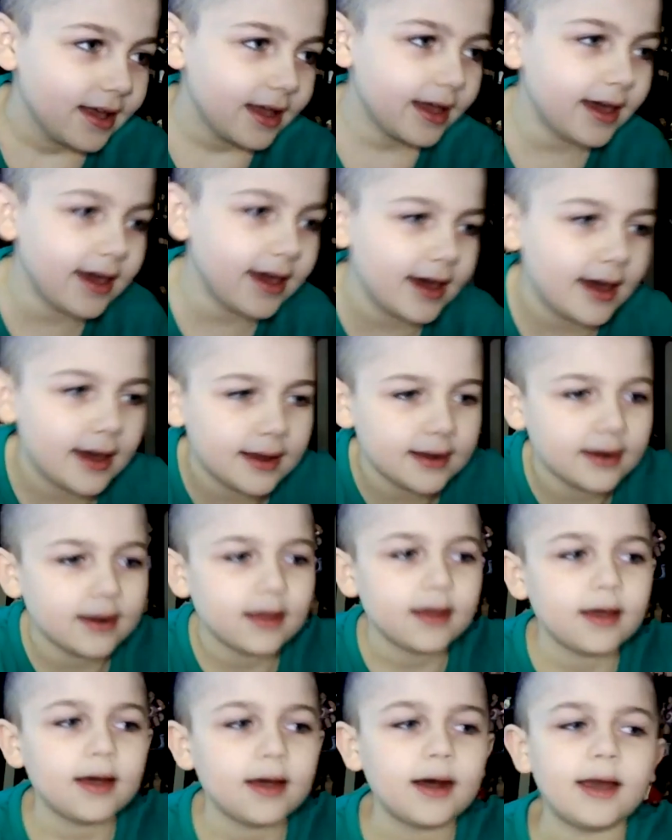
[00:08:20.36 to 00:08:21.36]
And
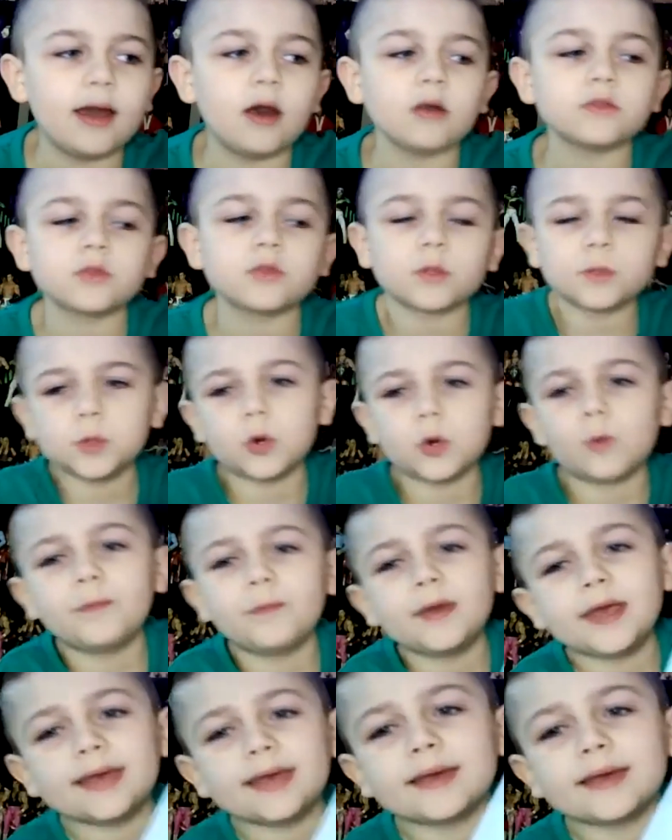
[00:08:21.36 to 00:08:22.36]
I also drew a
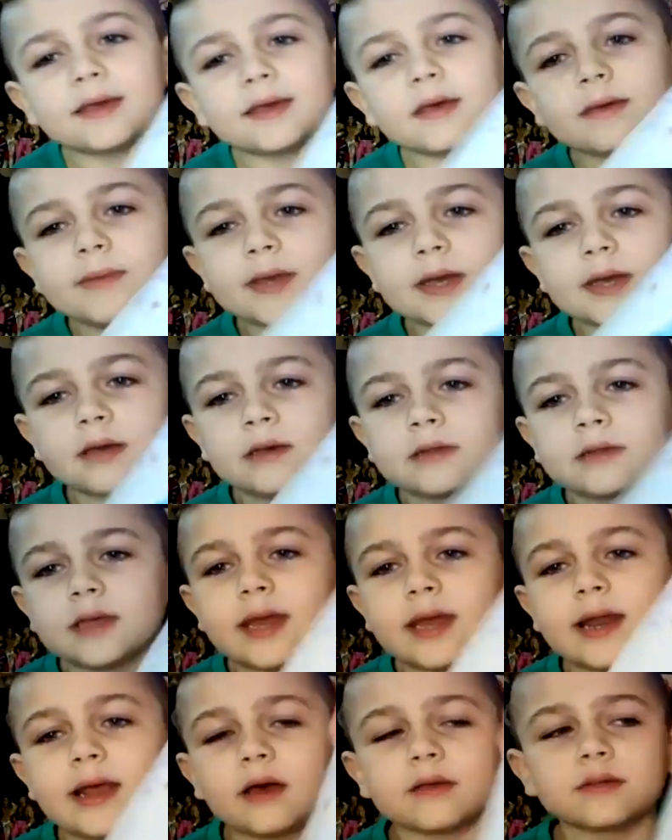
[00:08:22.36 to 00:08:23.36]
pig and
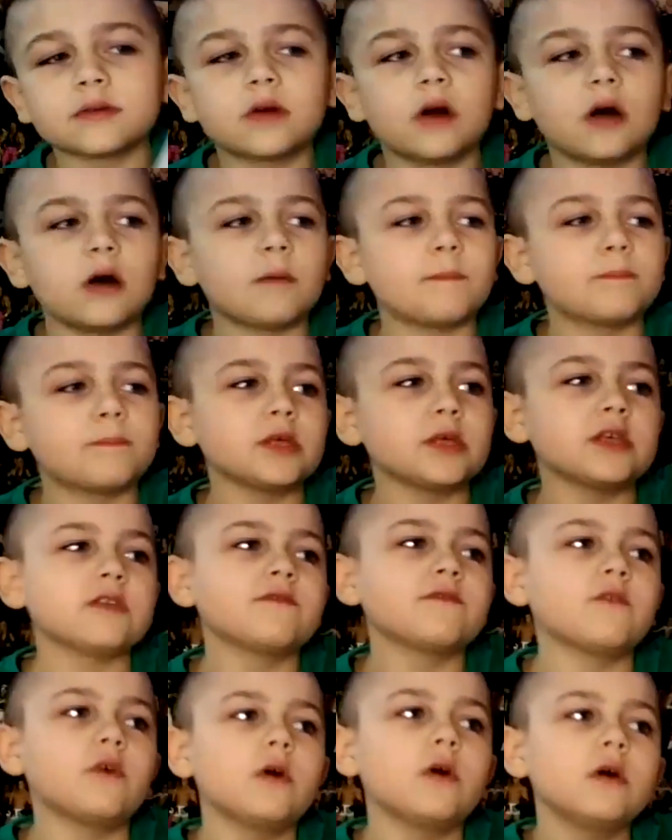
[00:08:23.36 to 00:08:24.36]
I also call it
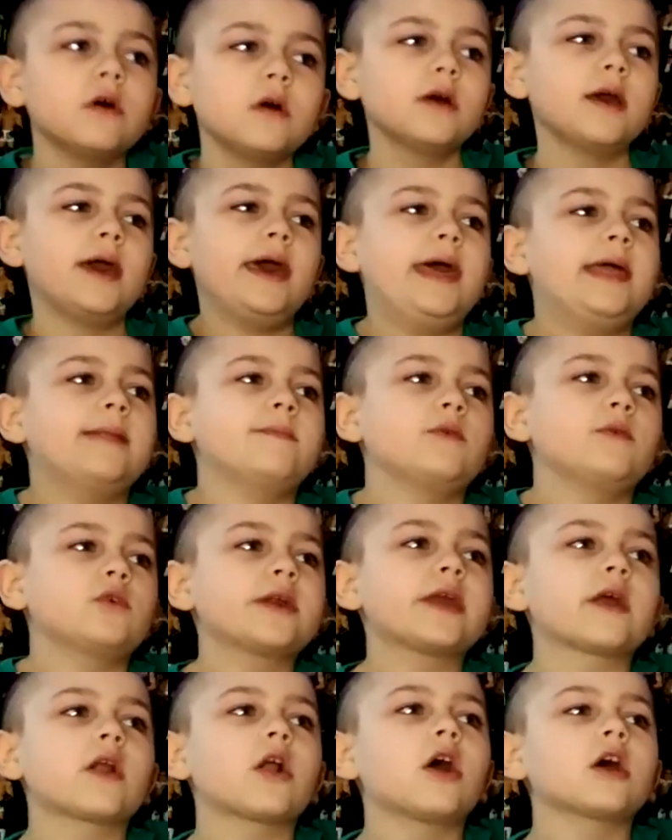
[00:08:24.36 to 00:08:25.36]
Blissful Animal
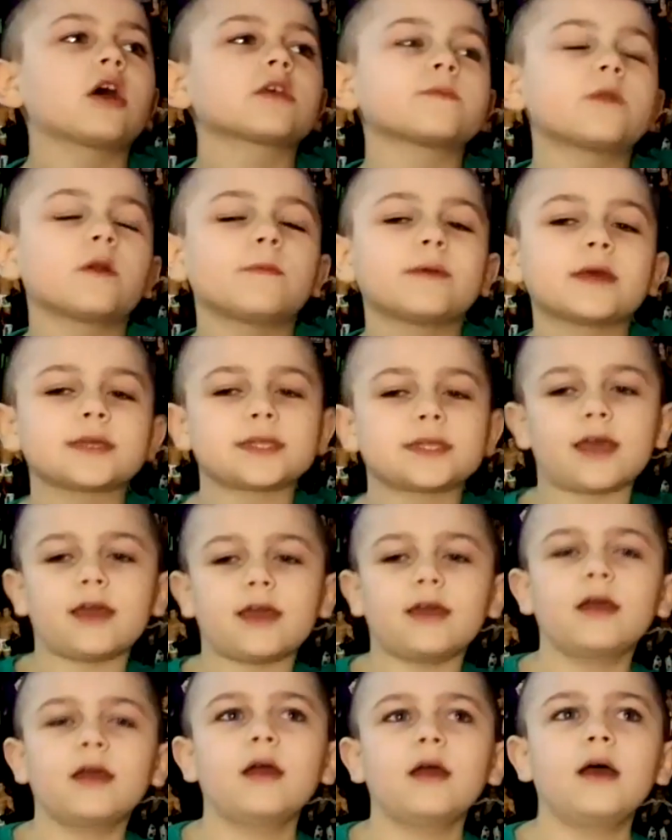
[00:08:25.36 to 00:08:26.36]
Care Hospital because
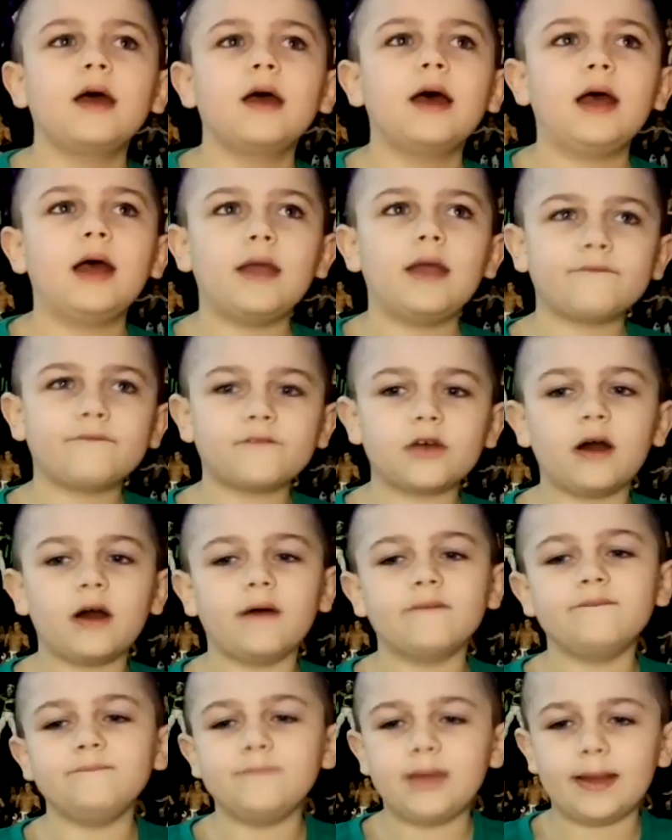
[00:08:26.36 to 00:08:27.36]
I
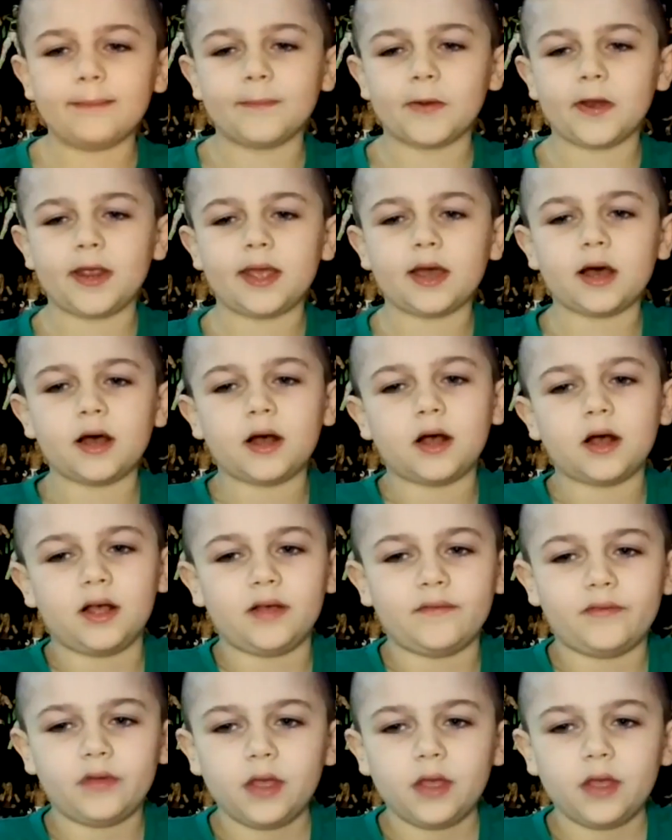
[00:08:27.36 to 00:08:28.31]
have memory of